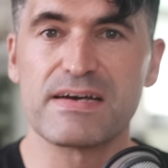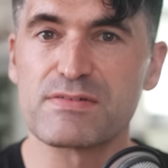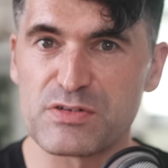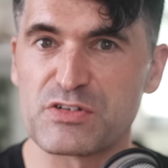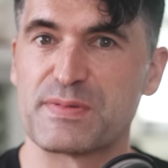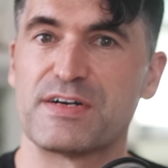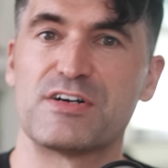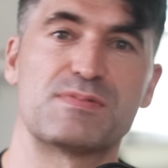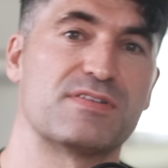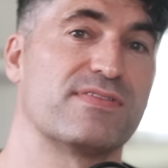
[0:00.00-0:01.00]
haven't talked about
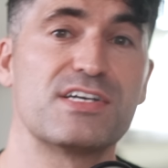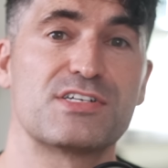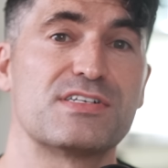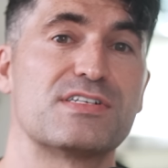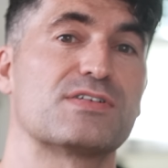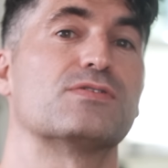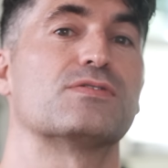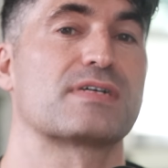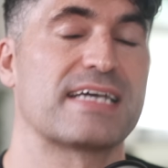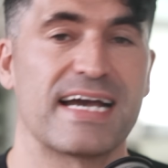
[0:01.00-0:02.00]
observations
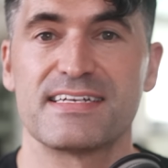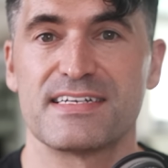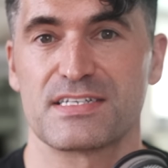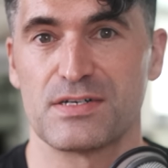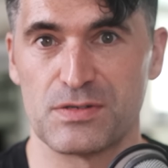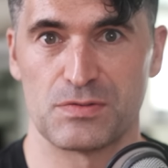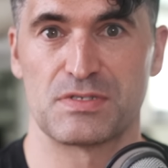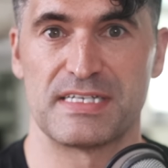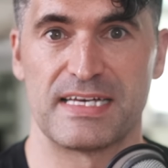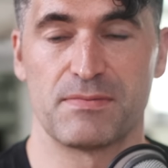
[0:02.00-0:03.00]
or candidates at all
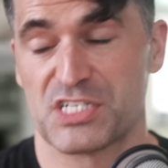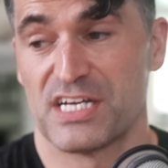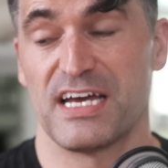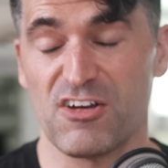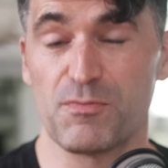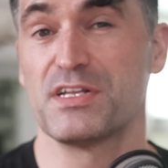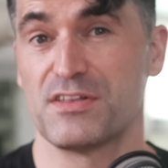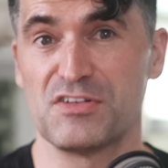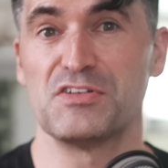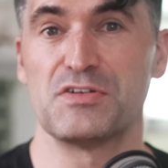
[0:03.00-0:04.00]
today, which have been in
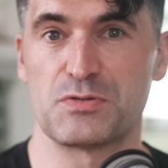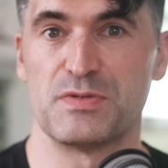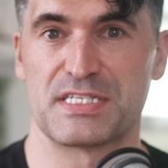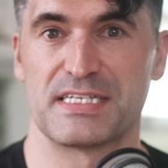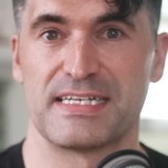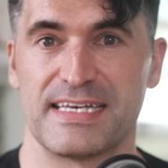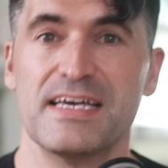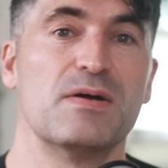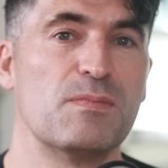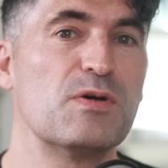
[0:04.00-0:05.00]
the news recently.
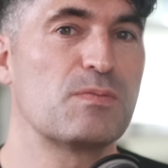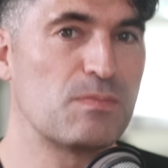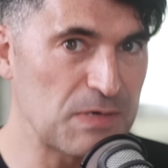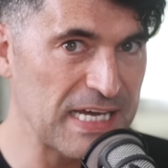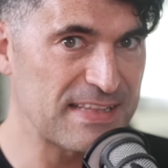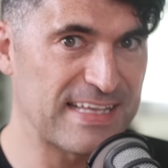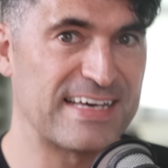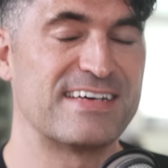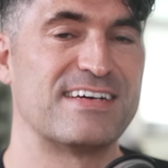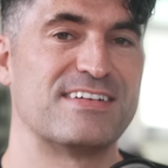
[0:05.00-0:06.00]
We'll get
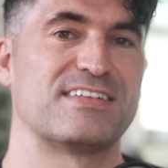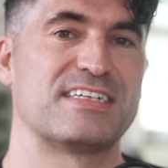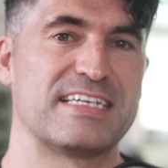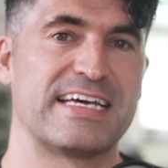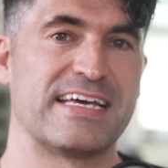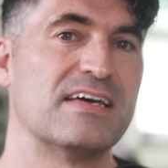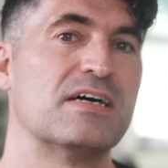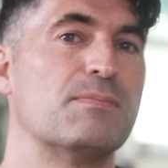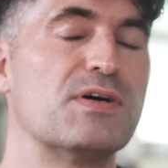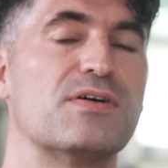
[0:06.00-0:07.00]
there another day.
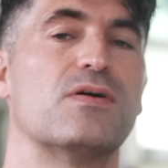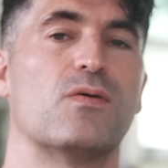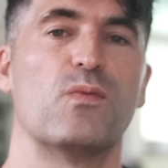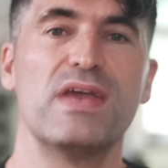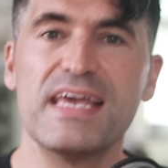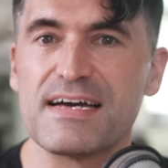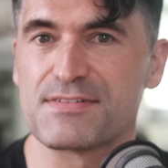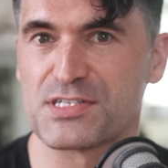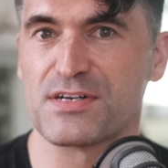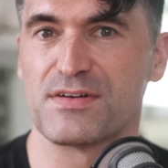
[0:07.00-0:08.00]
But we have
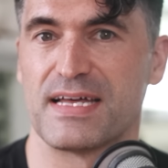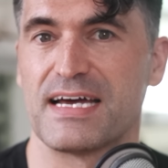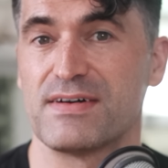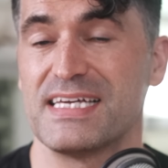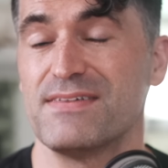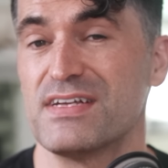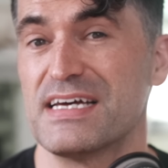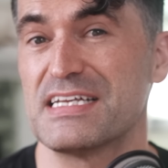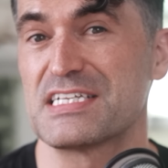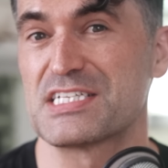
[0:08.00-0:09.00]
shown how even
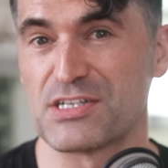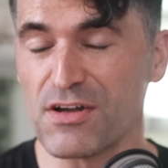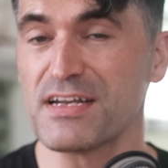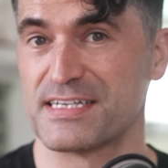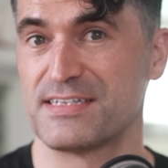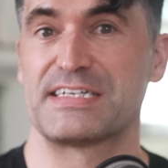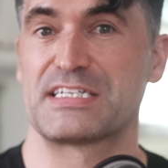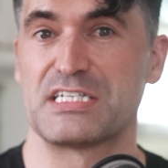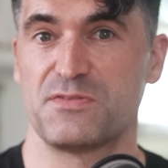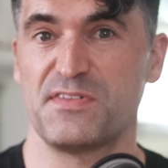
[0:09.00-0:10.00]
a solid
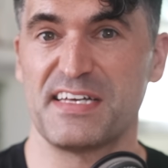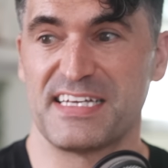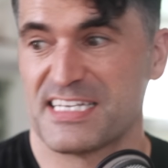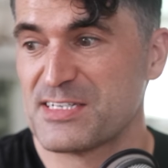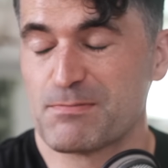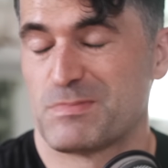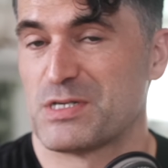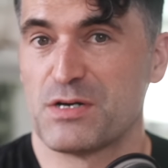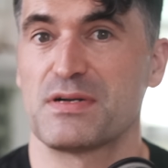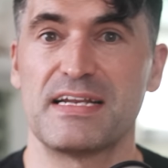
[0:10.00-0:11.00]
Dyson sphere is not
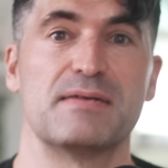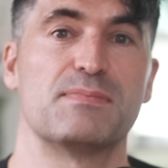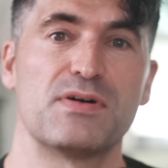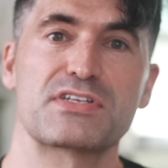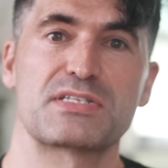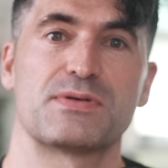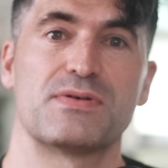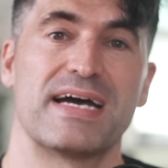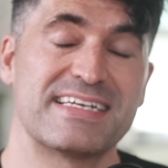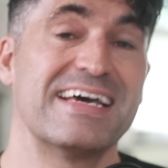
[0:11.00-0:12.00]
totally
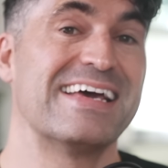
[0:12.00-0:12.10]
impossible, and